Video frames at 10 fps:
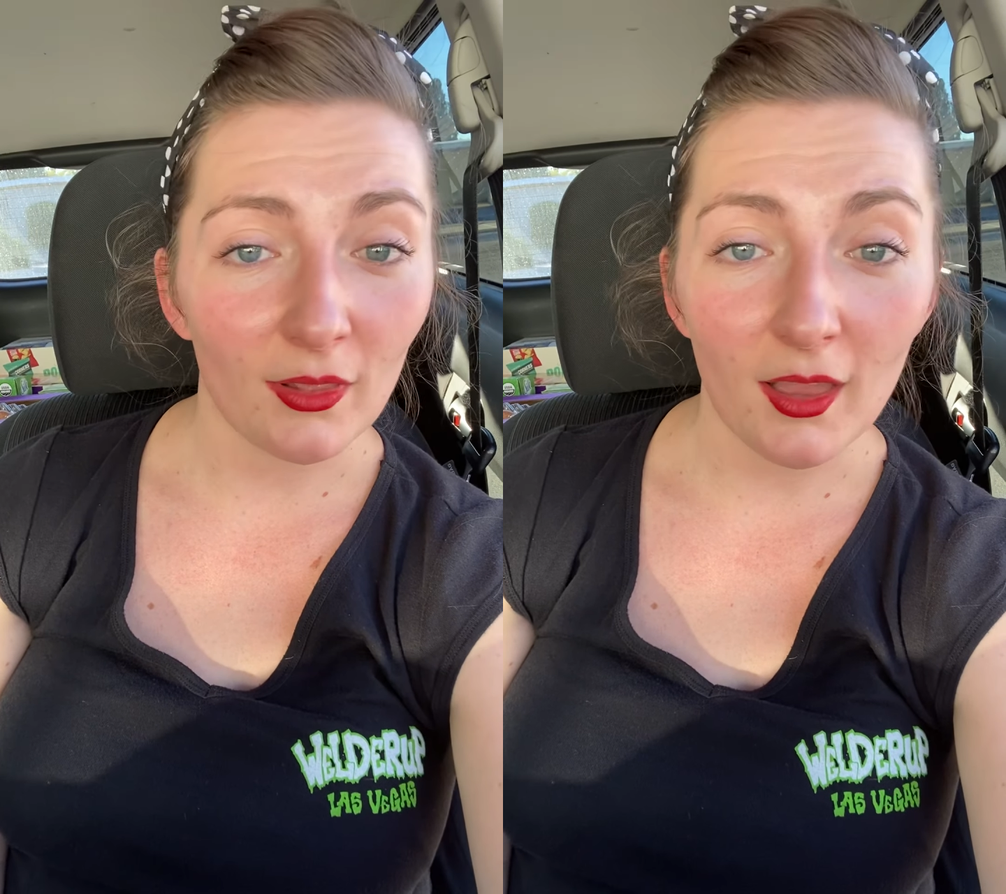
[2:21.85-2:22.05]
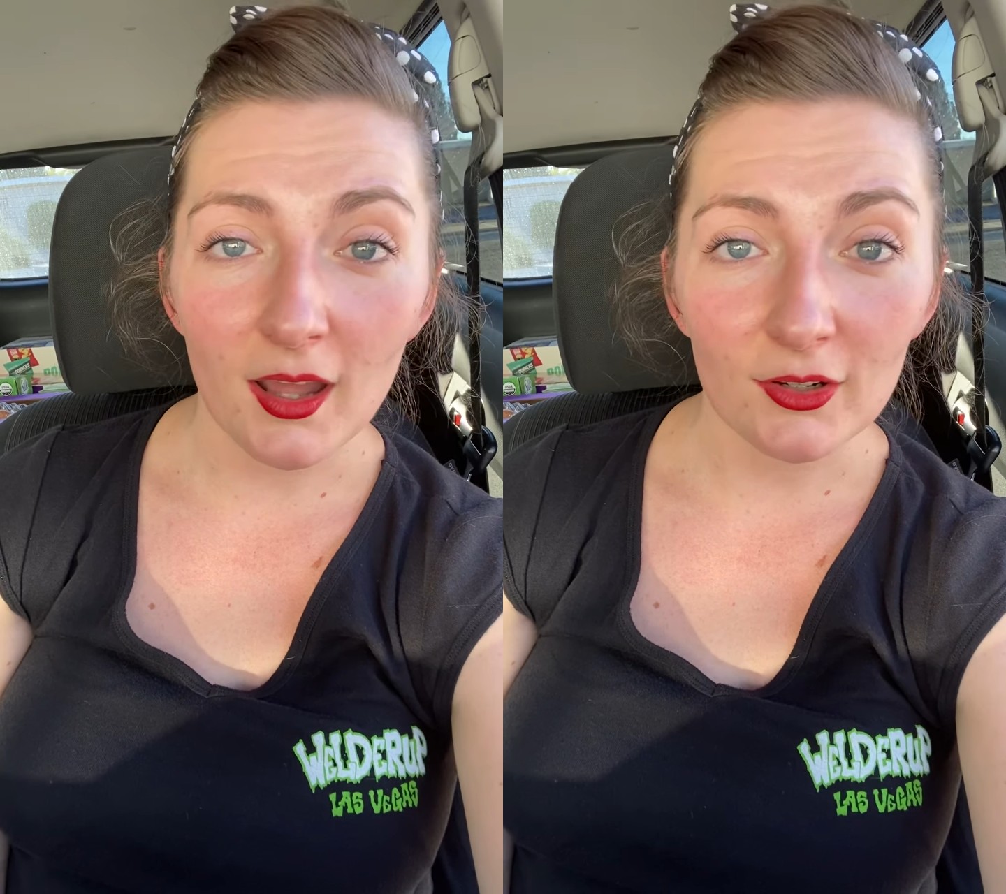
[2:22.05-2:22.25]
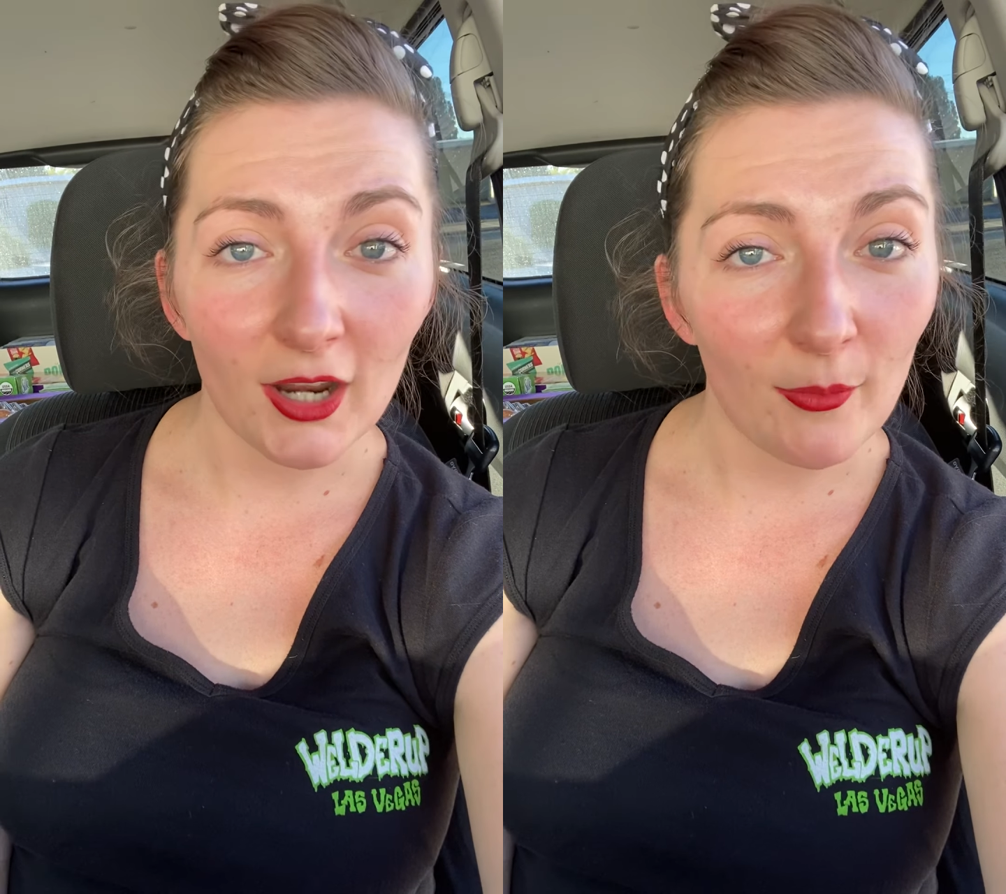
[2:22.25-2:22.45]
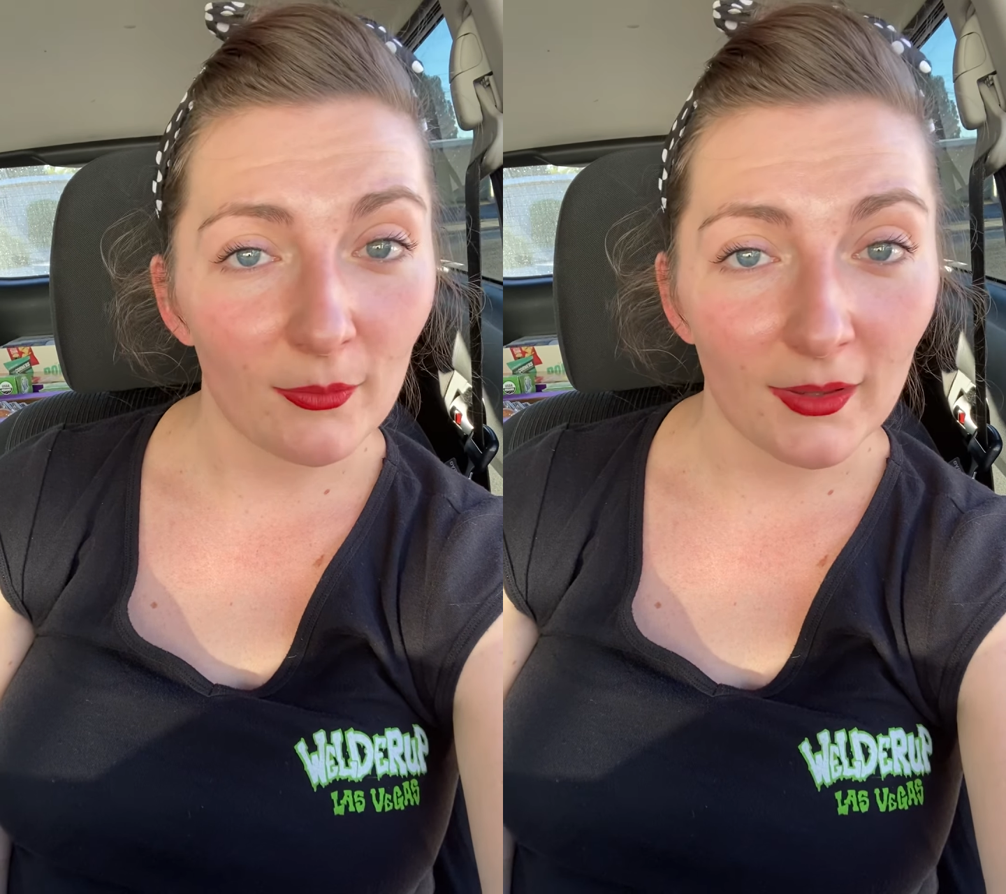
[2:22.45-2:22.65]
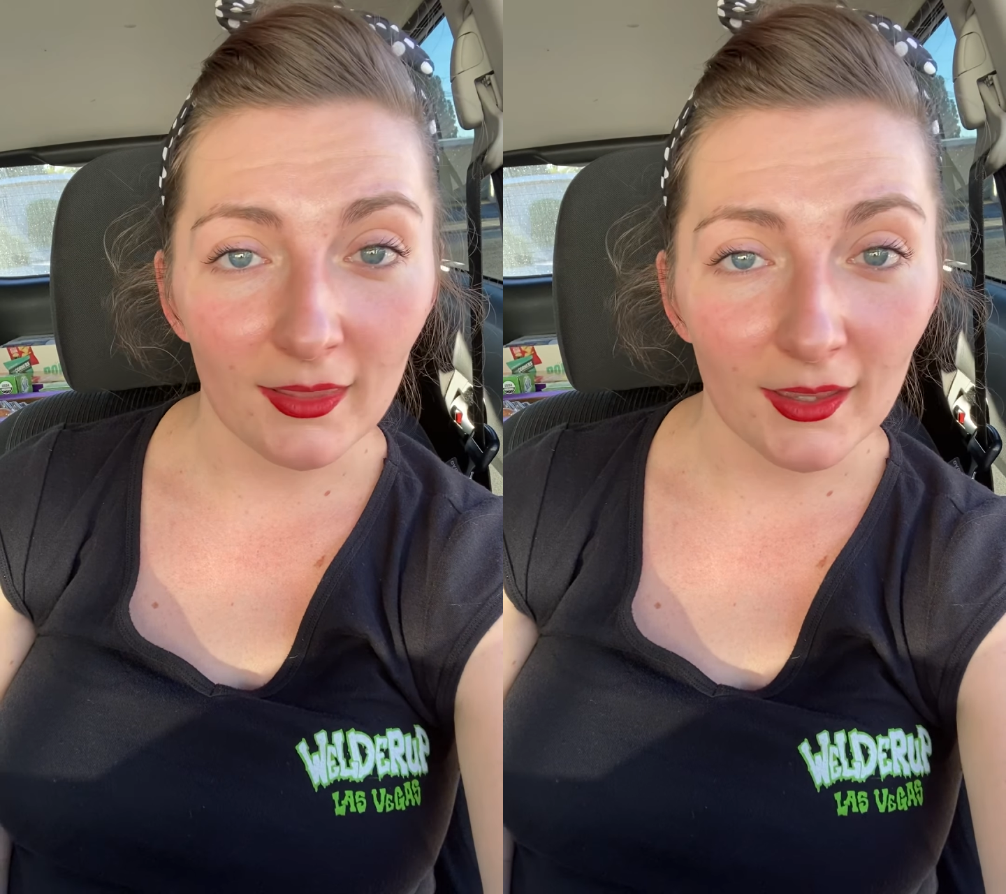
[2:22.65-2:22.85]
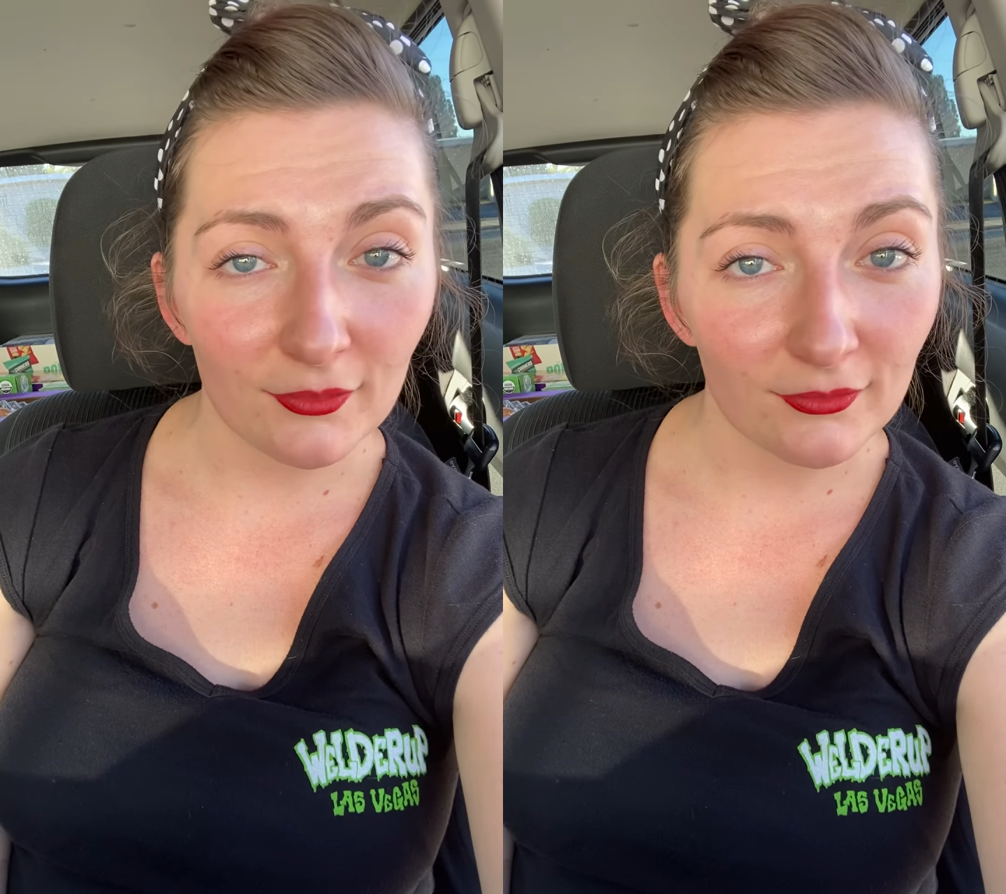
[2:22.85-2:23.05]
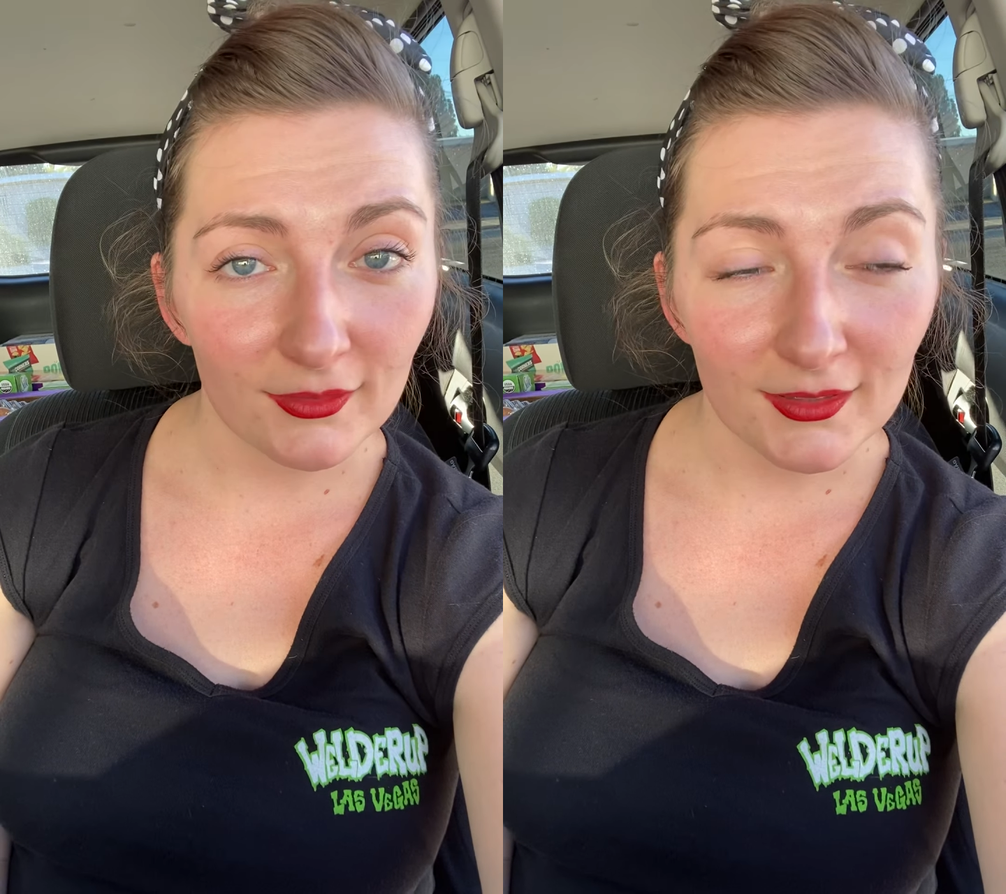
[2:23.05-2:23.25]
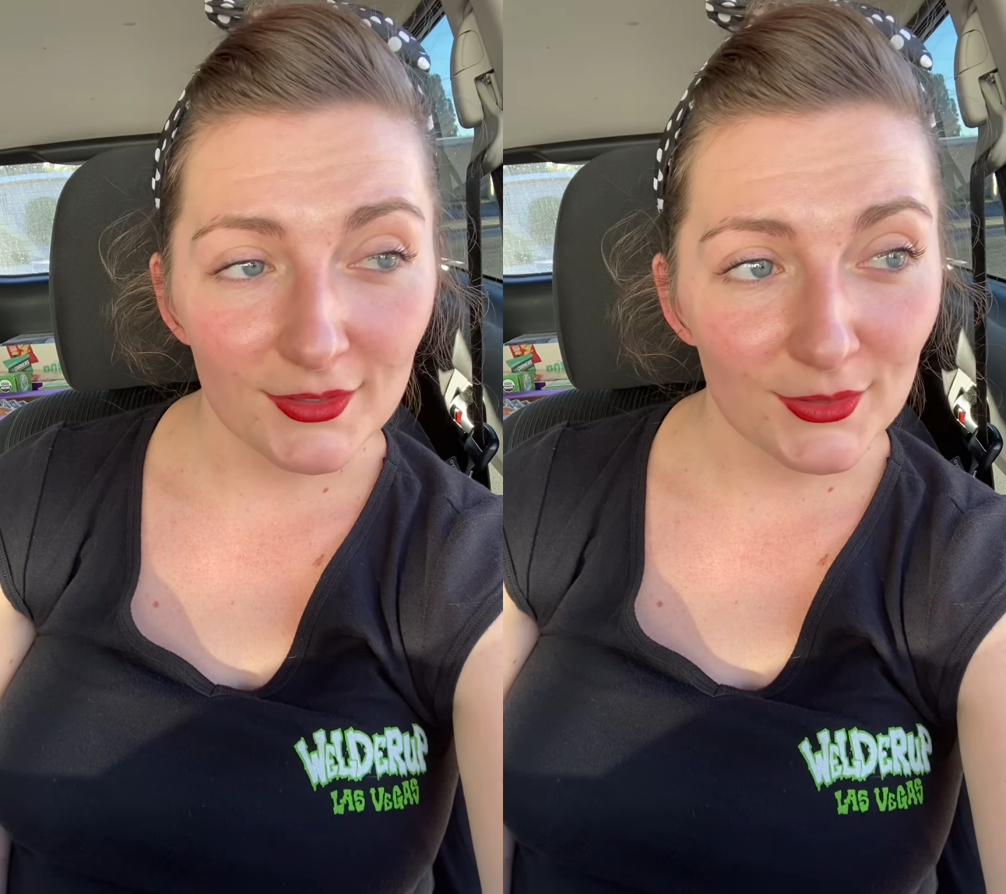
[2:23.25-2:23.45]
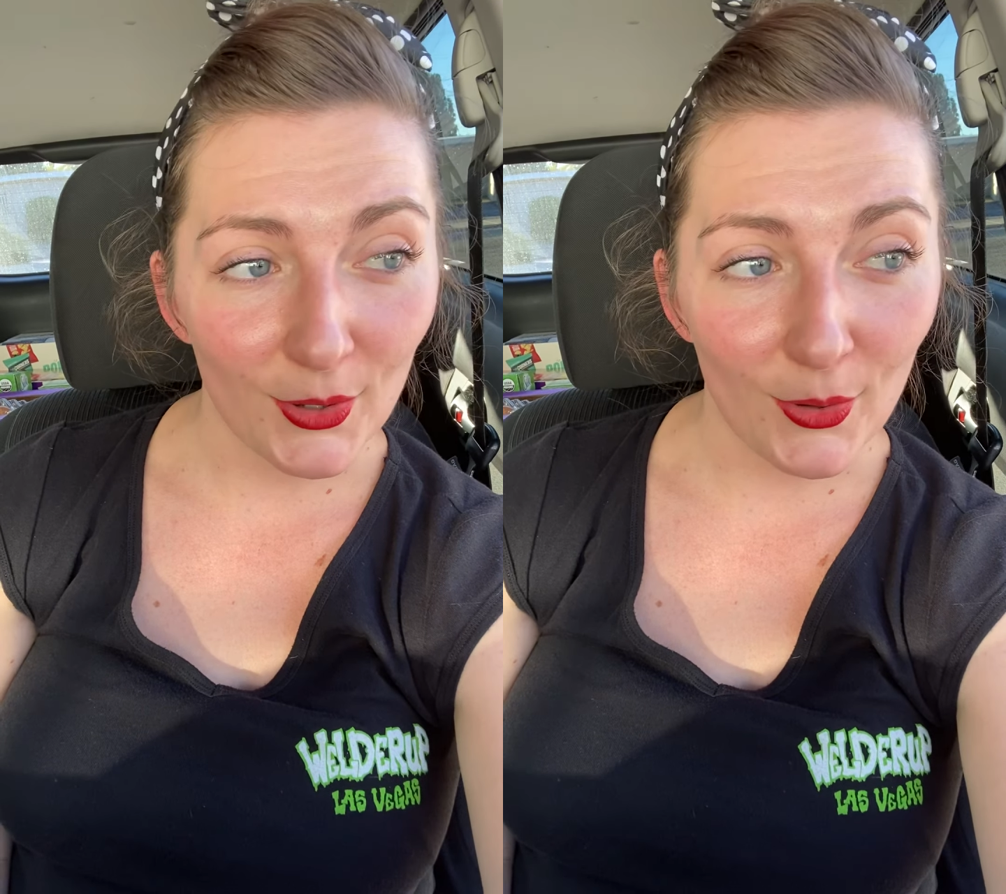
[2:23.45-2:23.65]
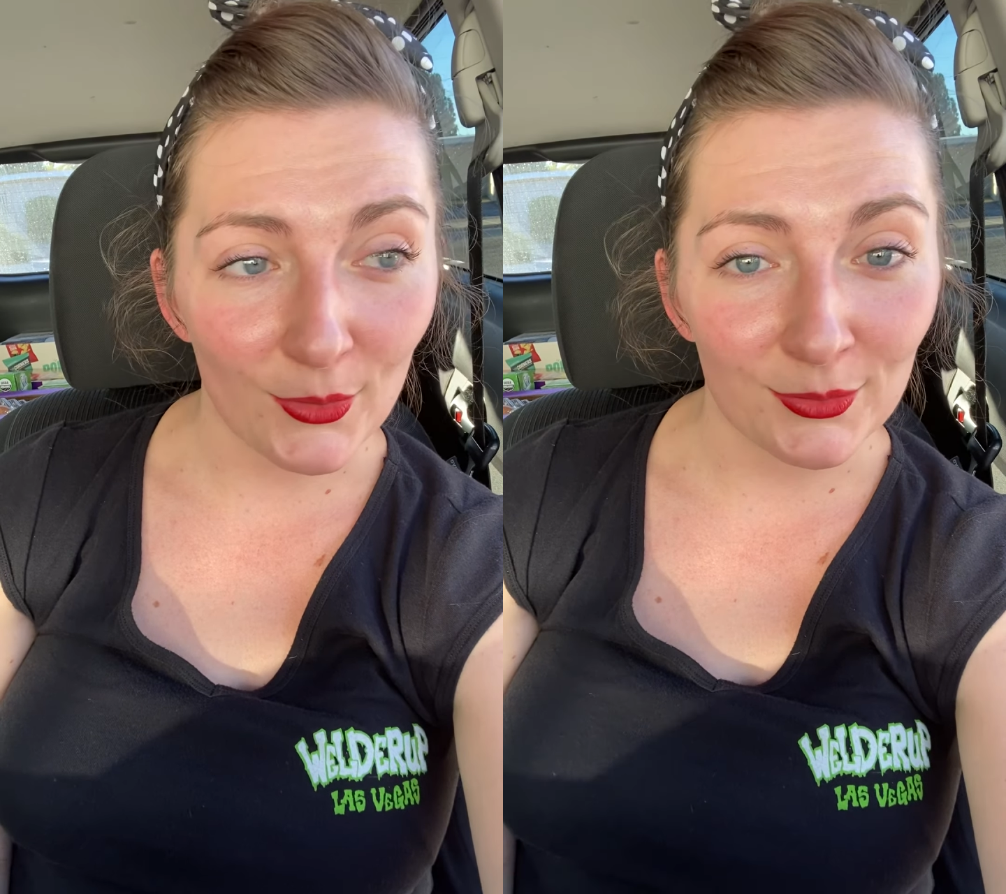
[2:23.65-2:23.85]
lot of crap in my life.
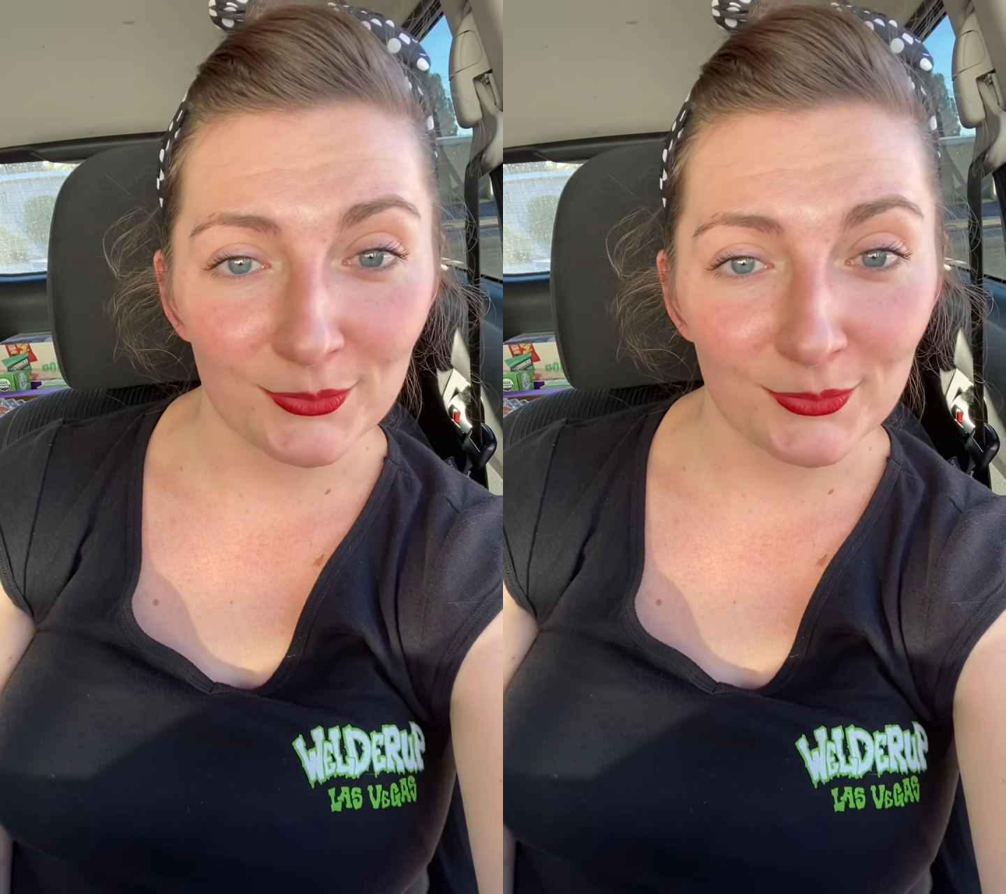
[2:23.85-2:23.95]
So,